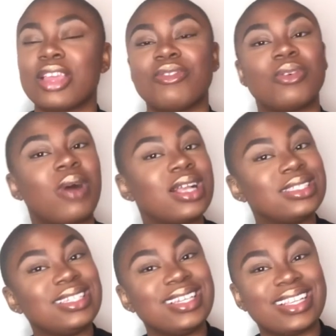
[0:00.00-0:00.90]

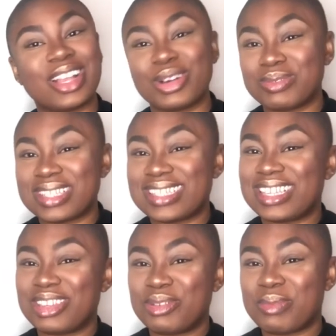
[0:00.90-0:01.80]
comment, subscribe,
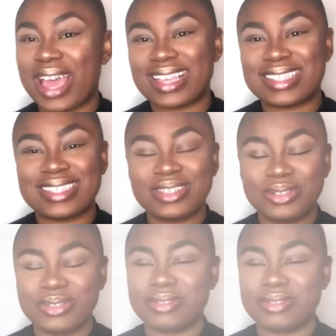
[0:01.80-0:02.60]
share, all that good stuff.